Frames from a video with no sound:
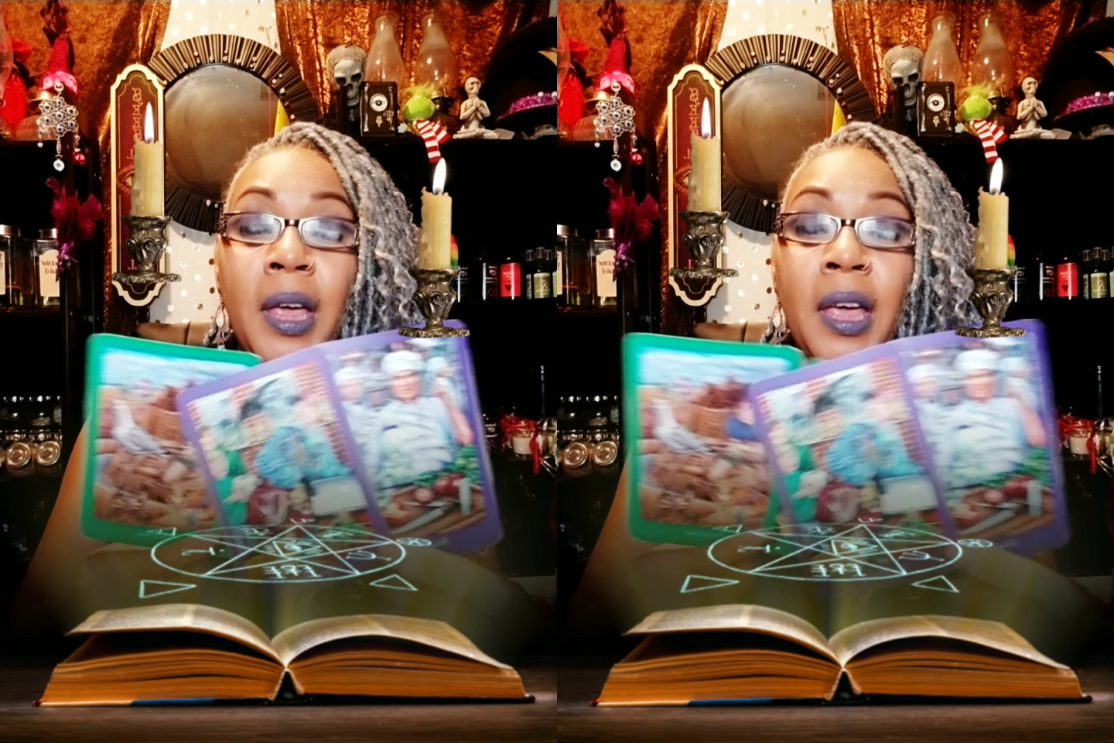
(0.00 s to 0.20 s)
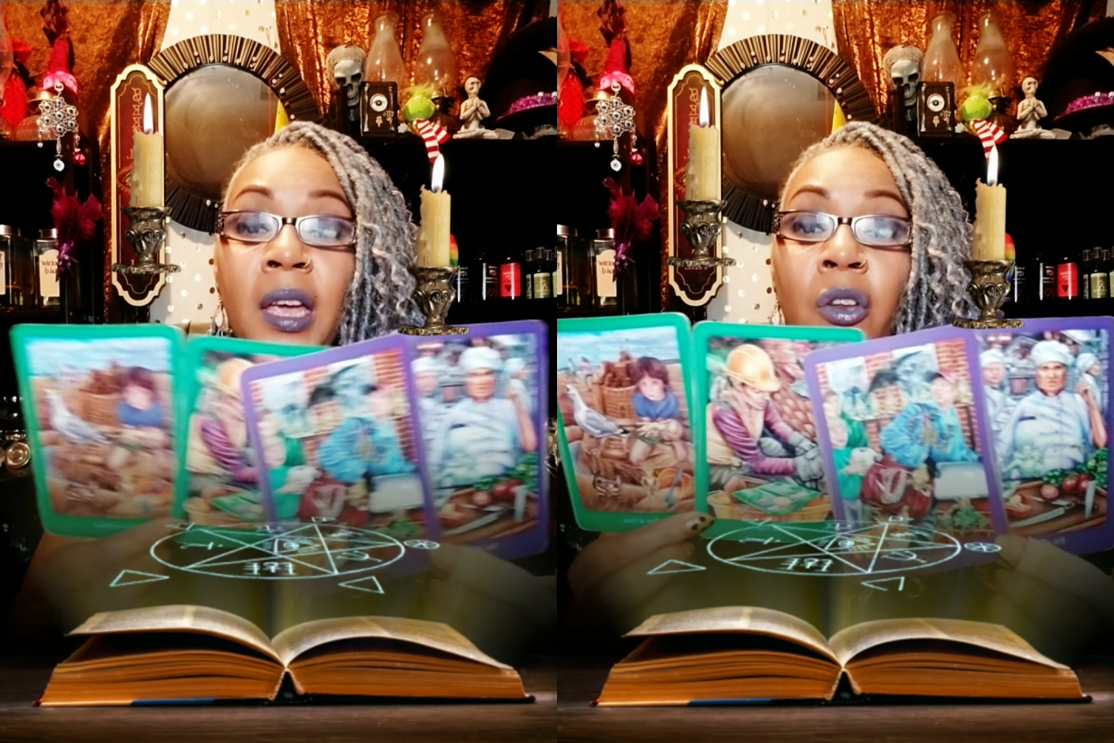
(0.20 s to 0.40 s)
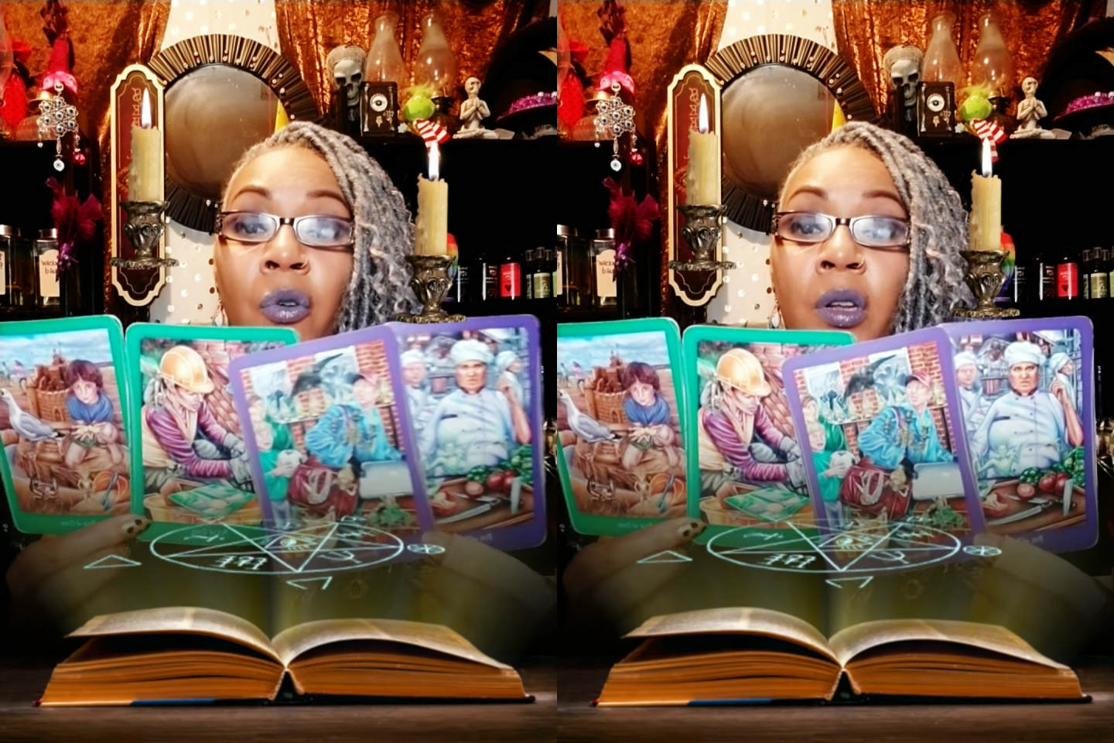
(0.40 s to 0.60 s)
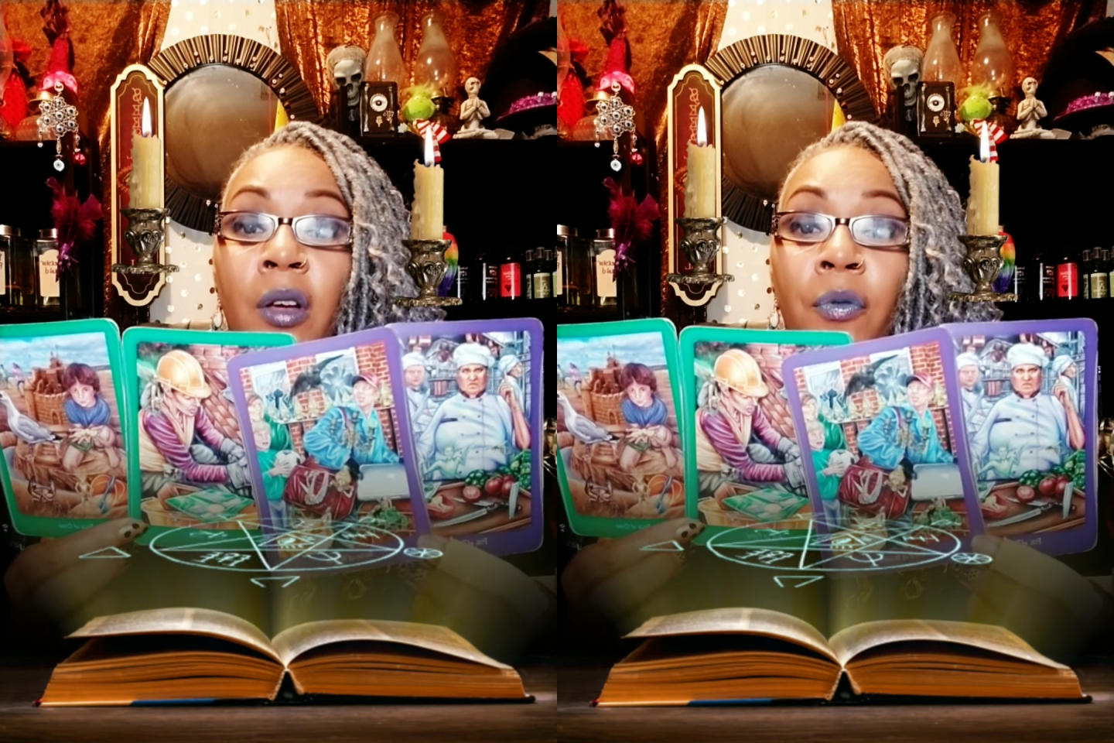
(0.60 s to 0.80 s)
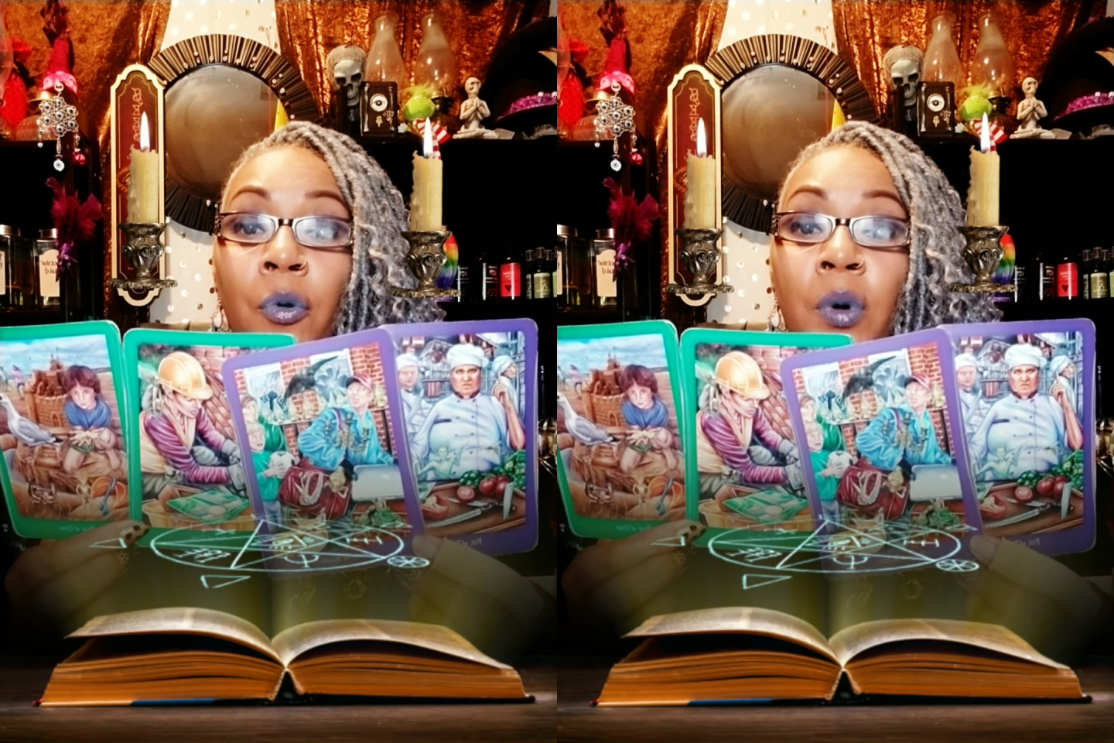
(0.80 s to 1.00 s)
paying you
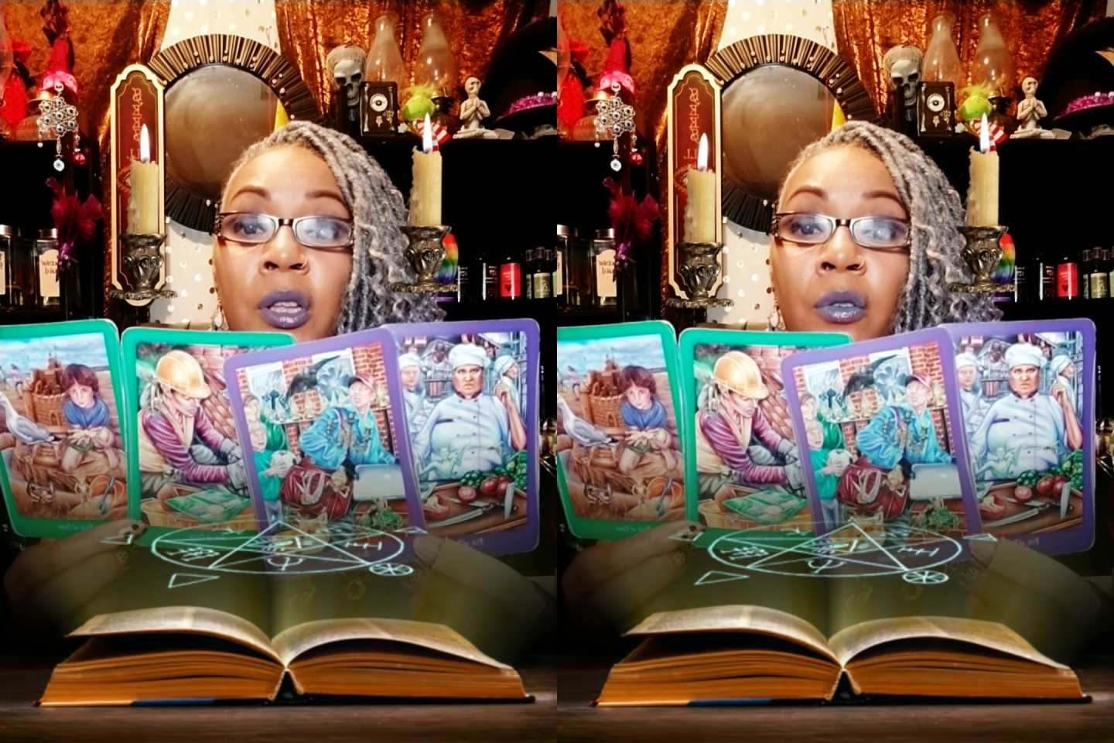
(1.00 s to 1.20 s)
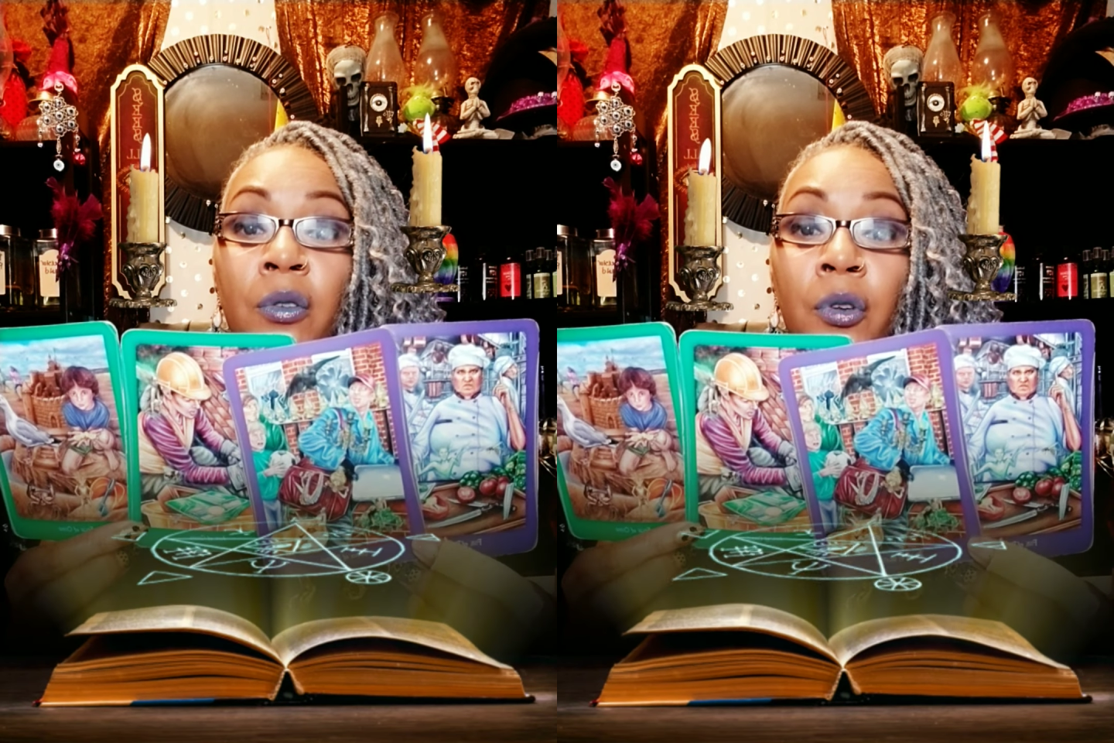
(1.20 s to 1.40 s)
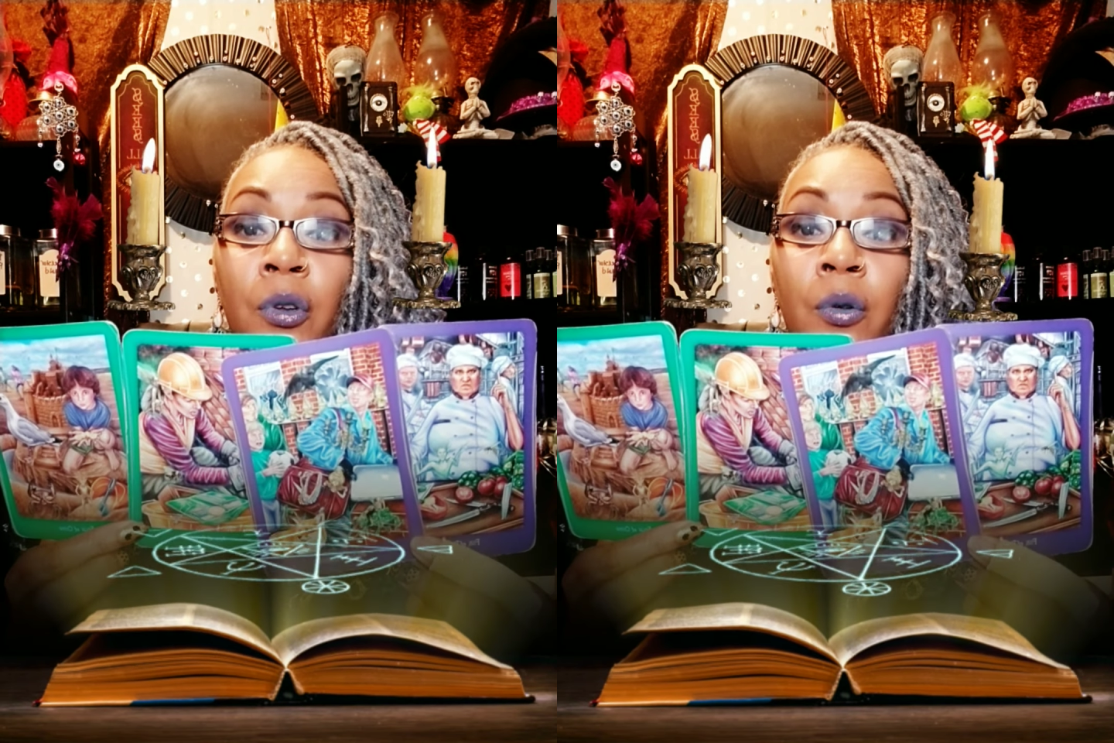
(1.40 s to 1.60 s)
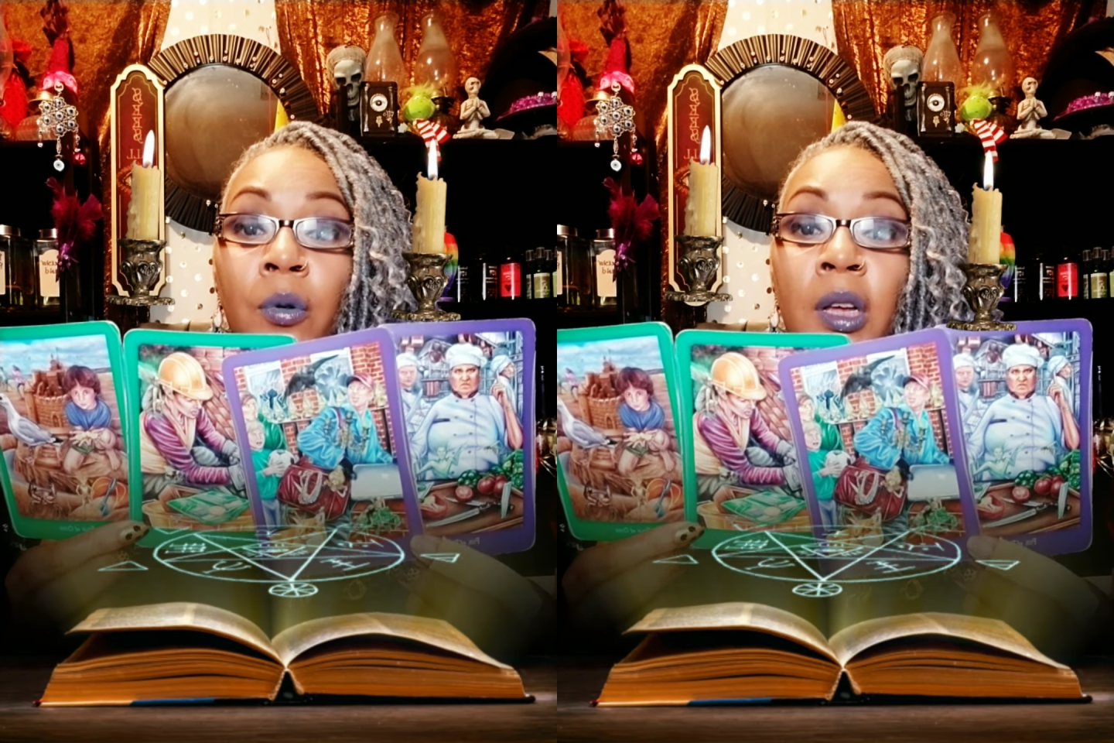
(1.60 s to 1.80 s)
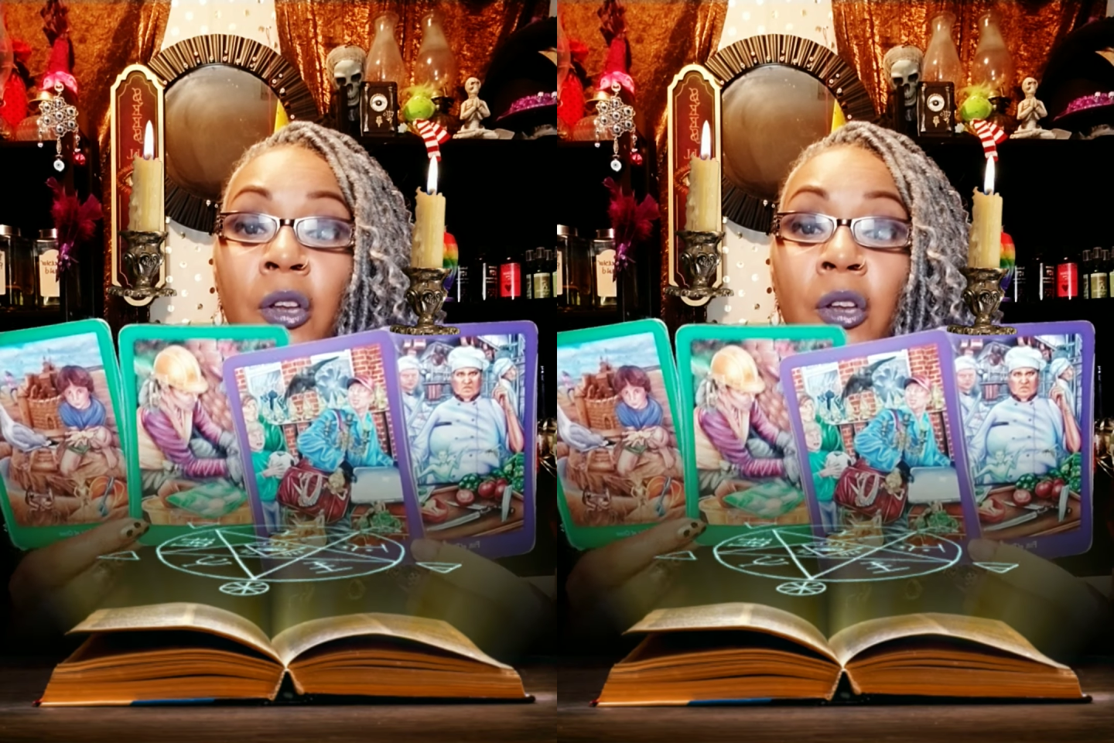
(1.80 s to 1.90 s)
enough for what you do, and